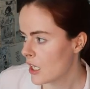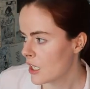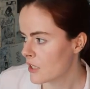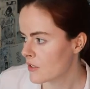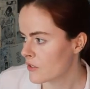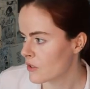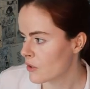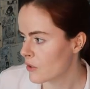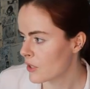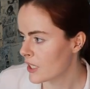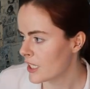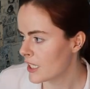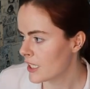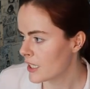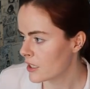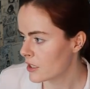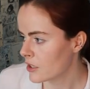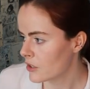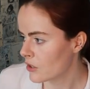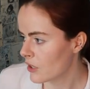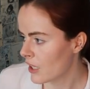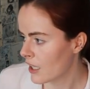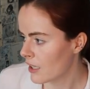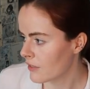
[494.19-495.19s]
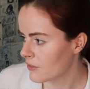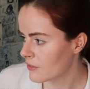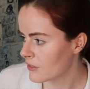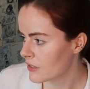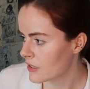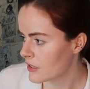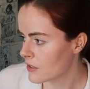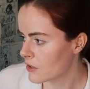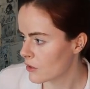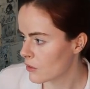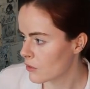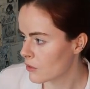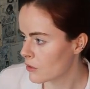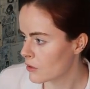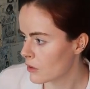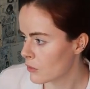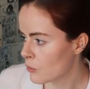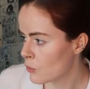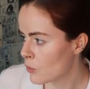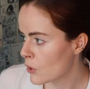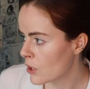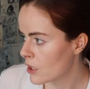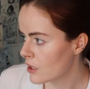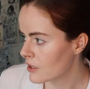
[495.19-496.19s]
So here you have this whole
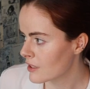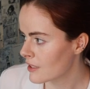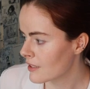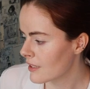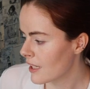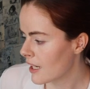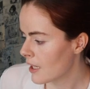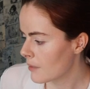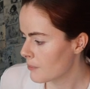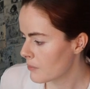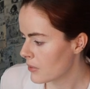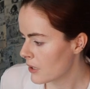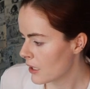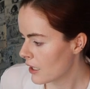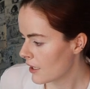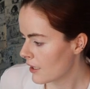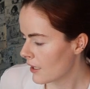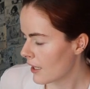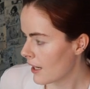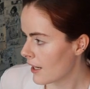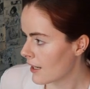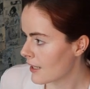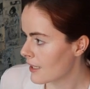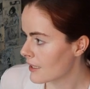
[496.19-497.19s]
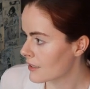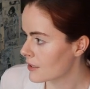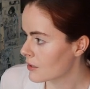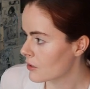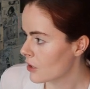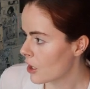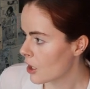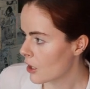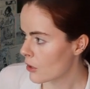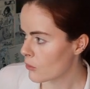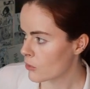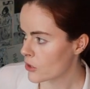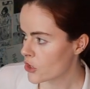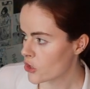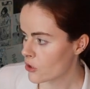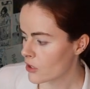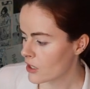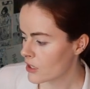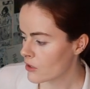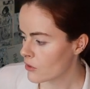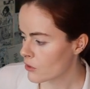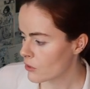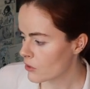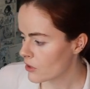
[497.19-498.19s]
world tab, and what you
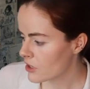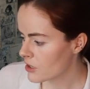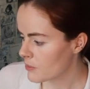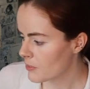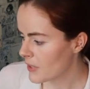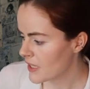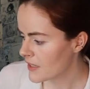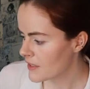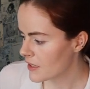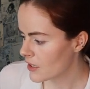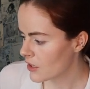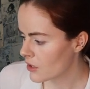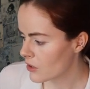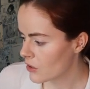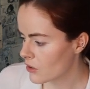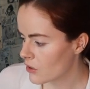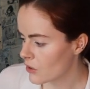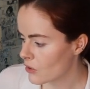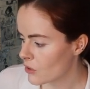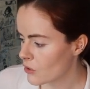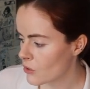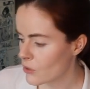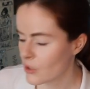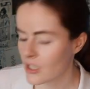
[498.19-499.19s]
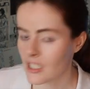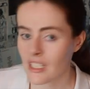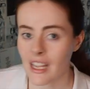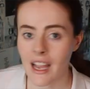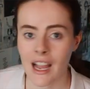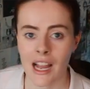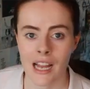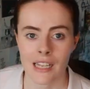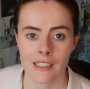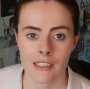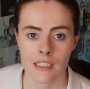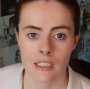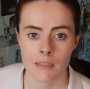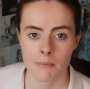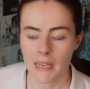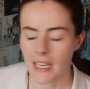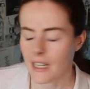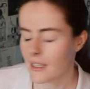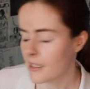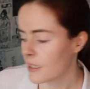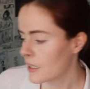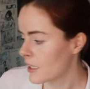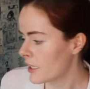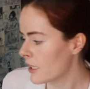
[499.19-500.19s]
can do is basically you can add it
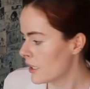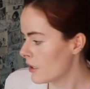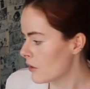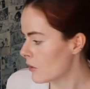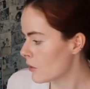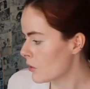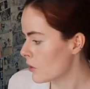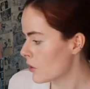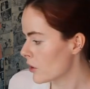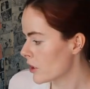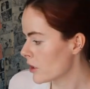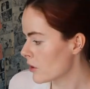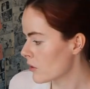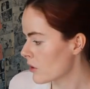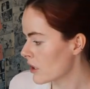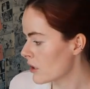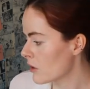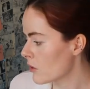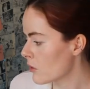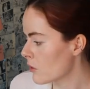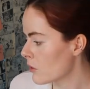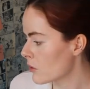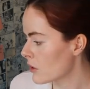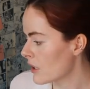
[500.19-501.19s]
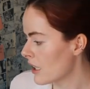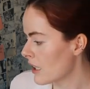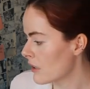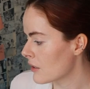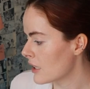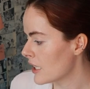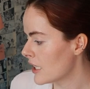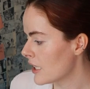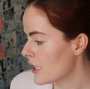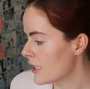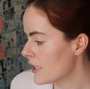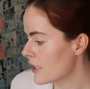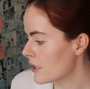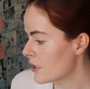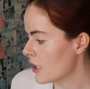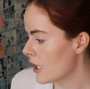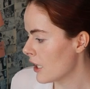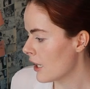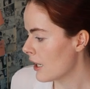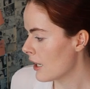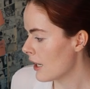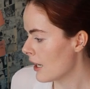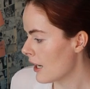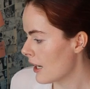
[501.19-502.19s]
blankly, or you can go down here
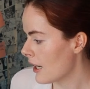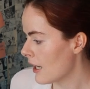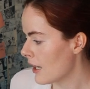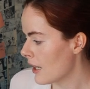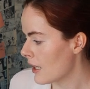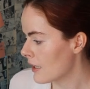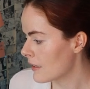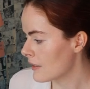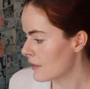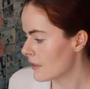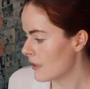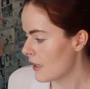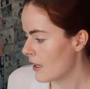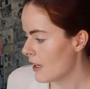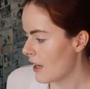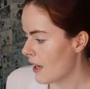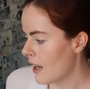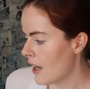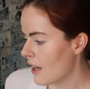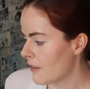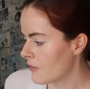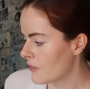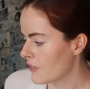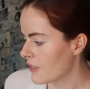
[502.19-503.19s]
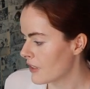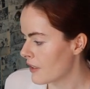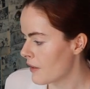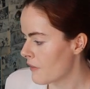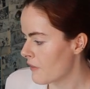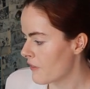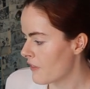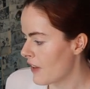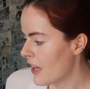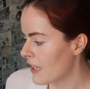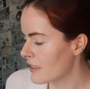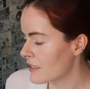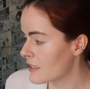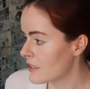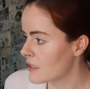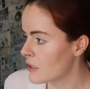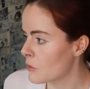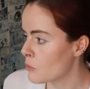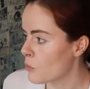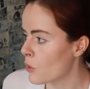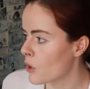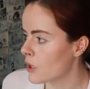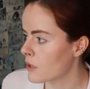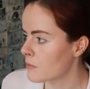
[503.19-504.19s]
and have the fantasy
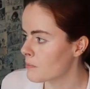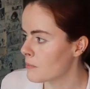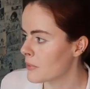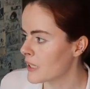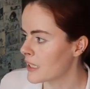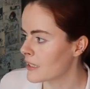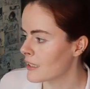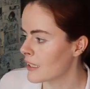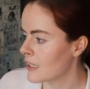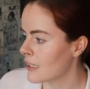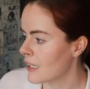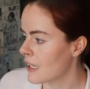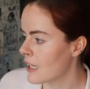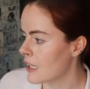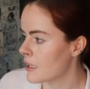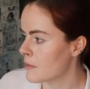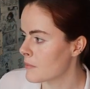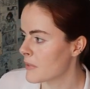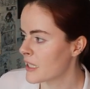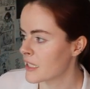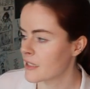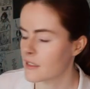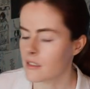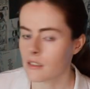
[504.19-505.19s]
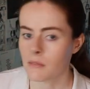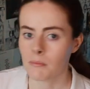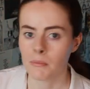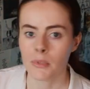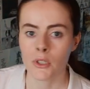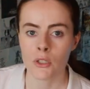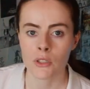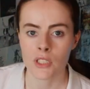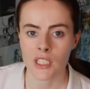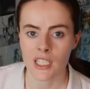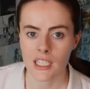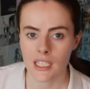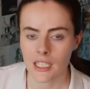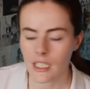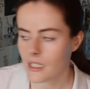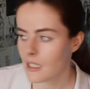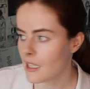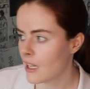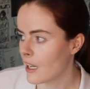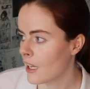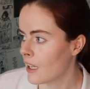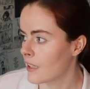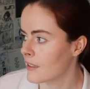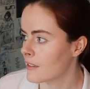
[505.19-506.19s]
world building elements put in.
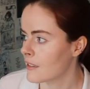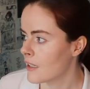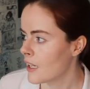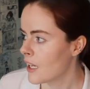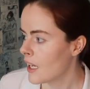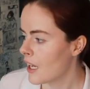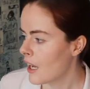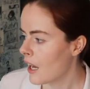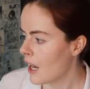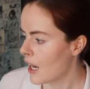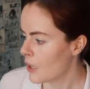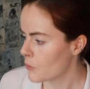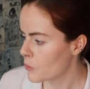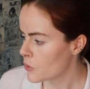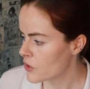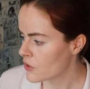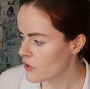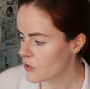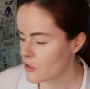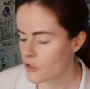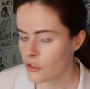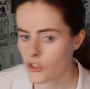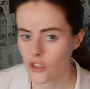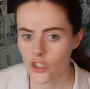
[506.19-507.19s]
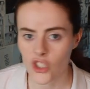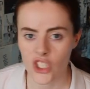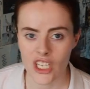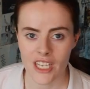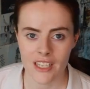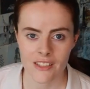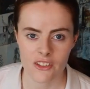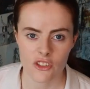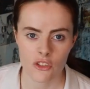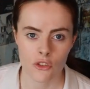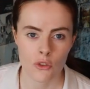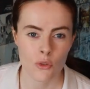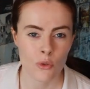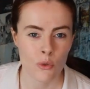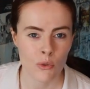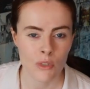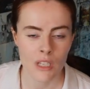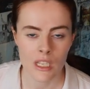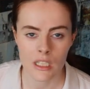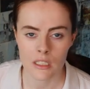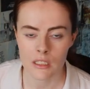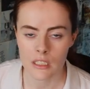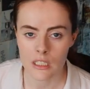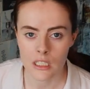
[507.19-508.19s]
And I would suggest you do
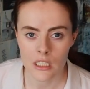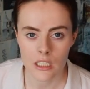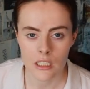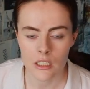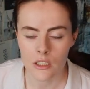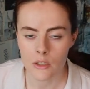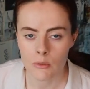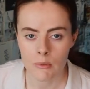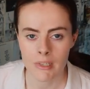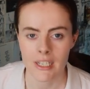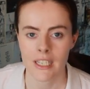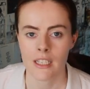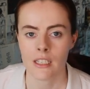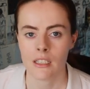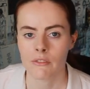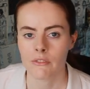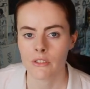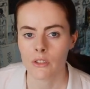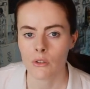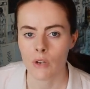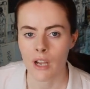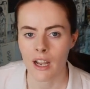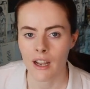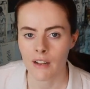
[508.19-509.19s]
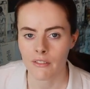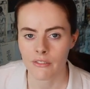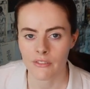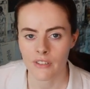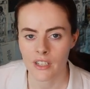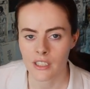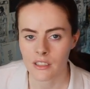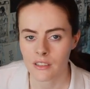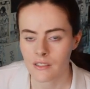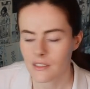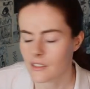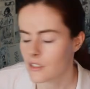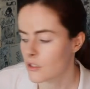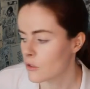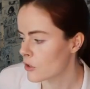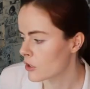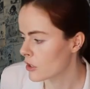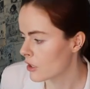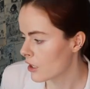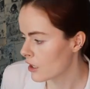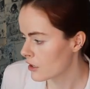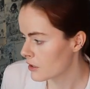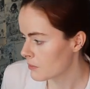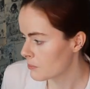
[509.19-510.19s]
that either way if you have fantasy or
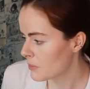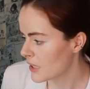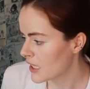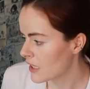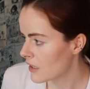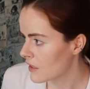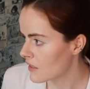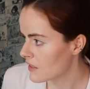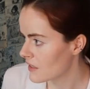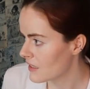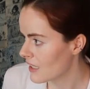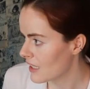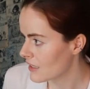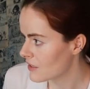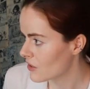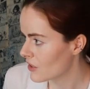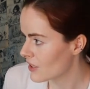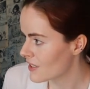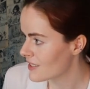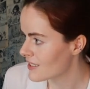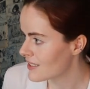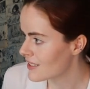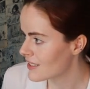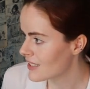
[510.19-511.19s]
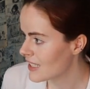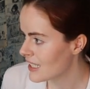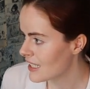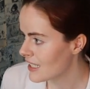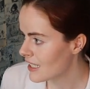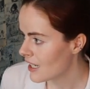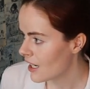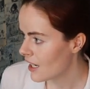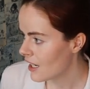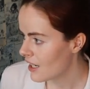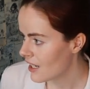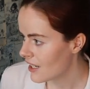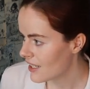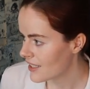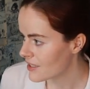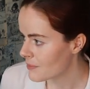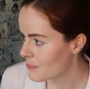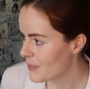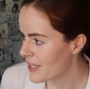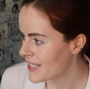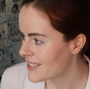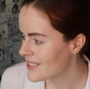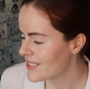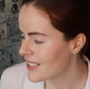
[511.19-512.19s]
not, because as you can see, it's
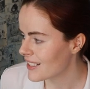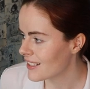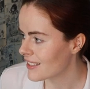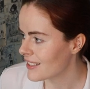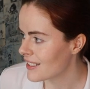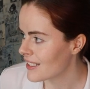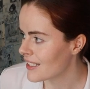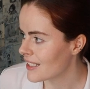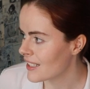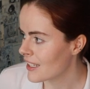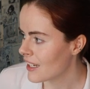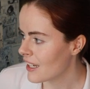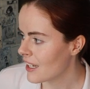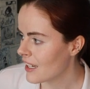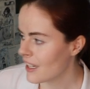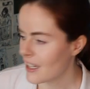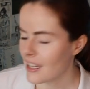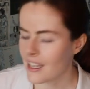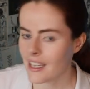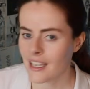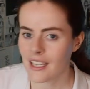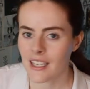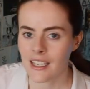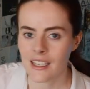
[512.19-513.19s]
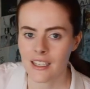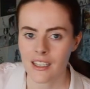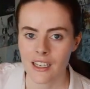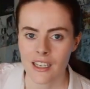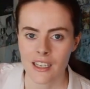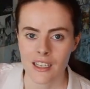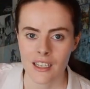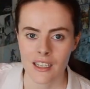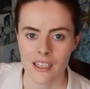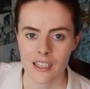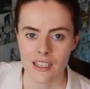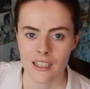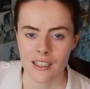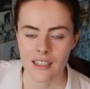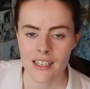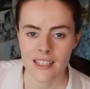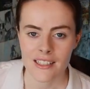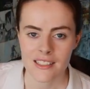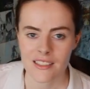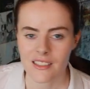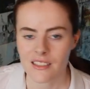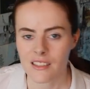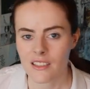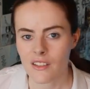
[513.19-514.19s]
basically a
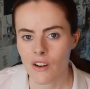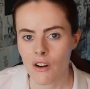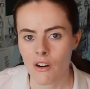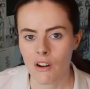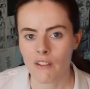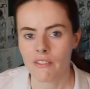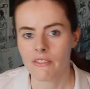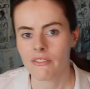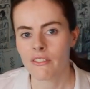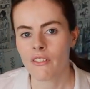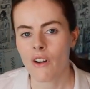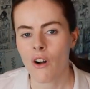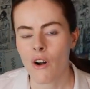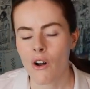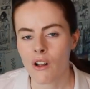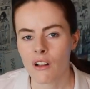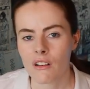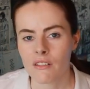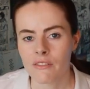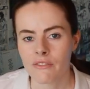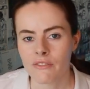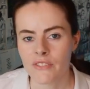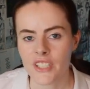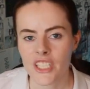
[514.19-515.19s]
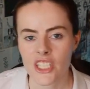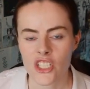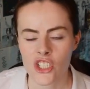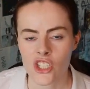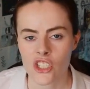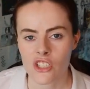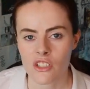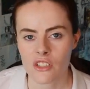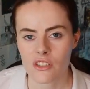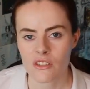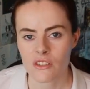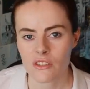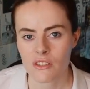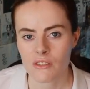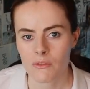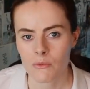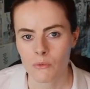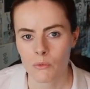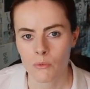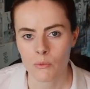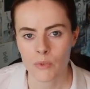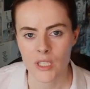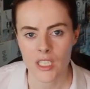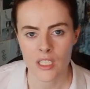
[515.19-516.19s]
list of all features
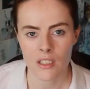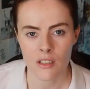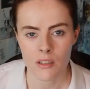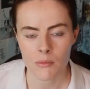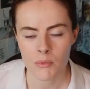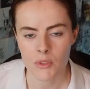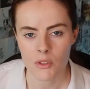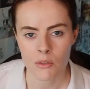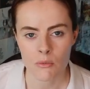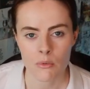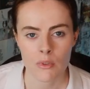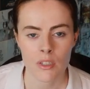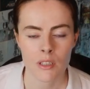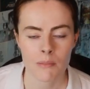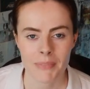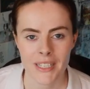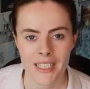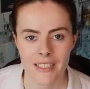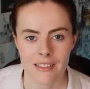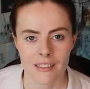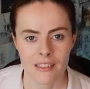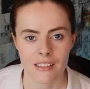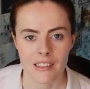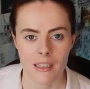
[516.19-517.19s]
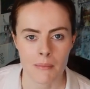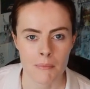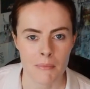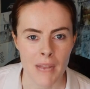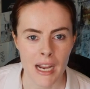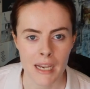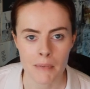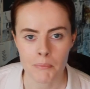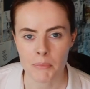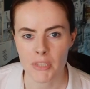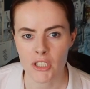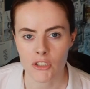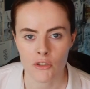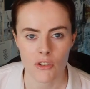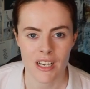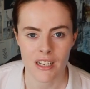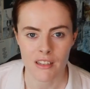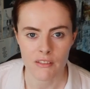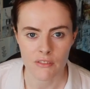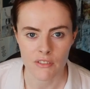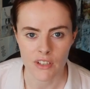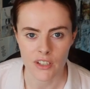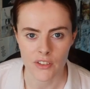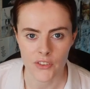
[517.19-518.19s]
when it comes to world building that might be
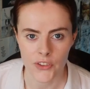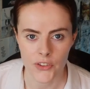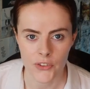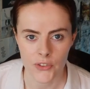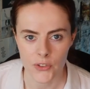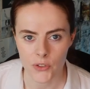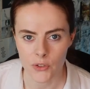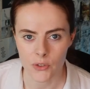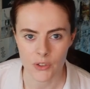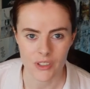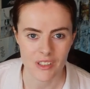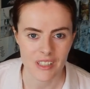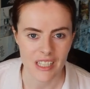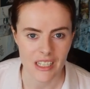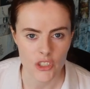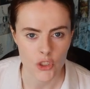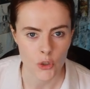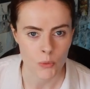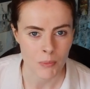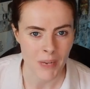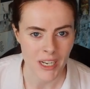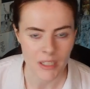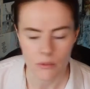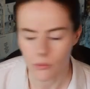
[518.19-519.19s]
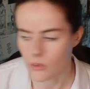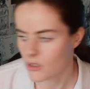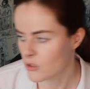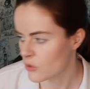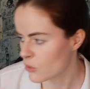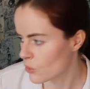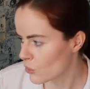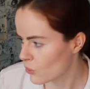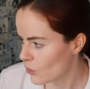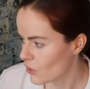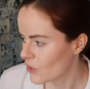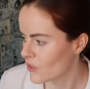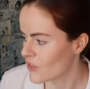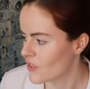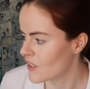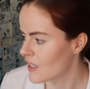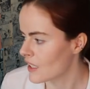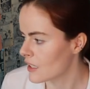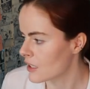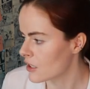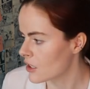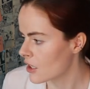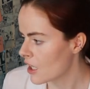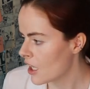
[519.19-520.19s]
relevant and that you might want to
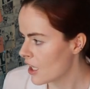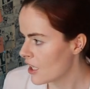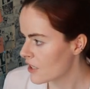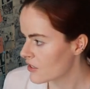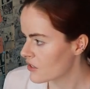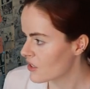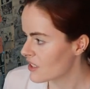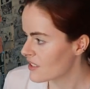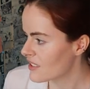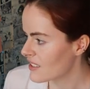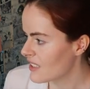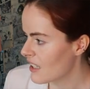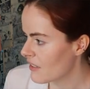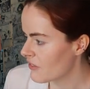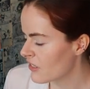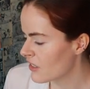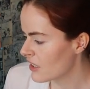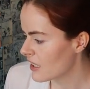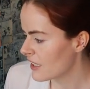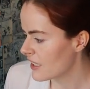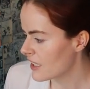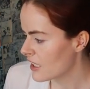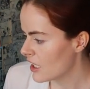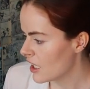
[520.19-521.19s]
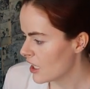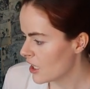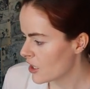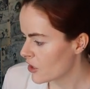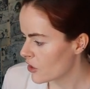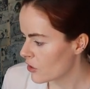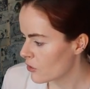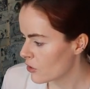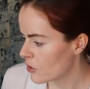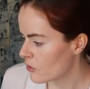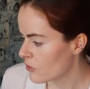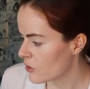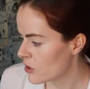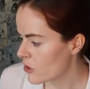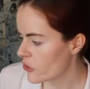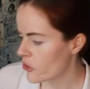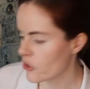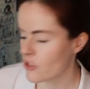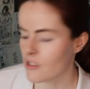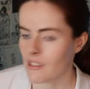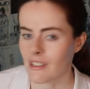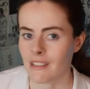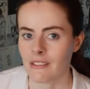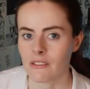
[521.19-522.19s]
consider. So it's definitely useful
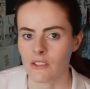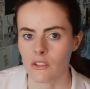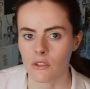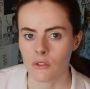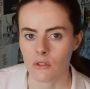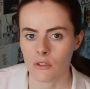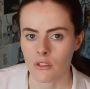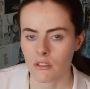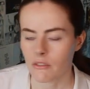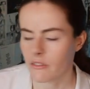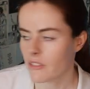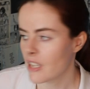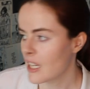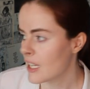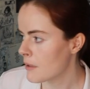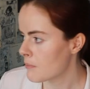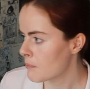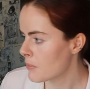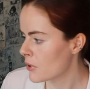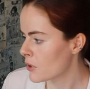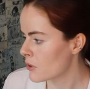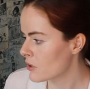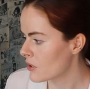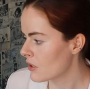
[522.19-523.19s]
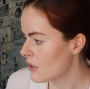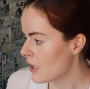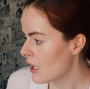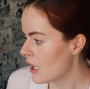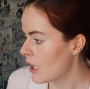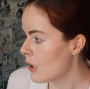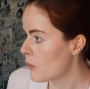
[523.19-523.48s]
just as a sort of input.